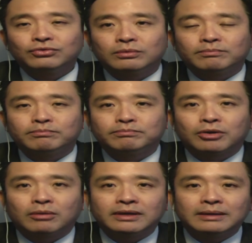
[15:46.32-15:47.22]
will
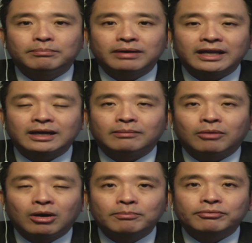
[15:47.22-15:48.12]
probably play a
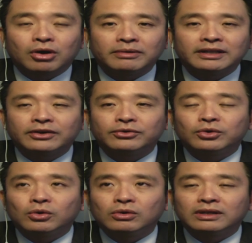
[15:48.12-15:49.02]
more prominent
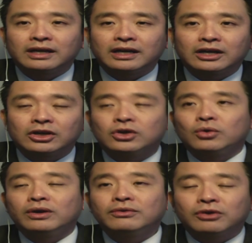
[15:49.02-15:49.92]
role
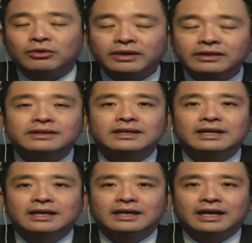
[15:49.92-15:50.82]
going forward
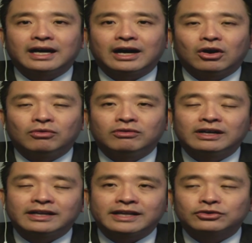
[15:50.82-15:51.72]

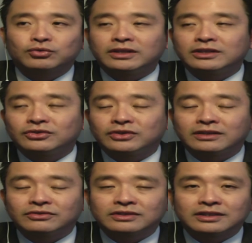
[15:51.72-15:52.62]
over the next 20
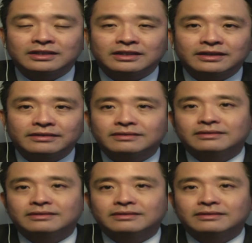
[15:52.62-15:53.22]
to 30 years.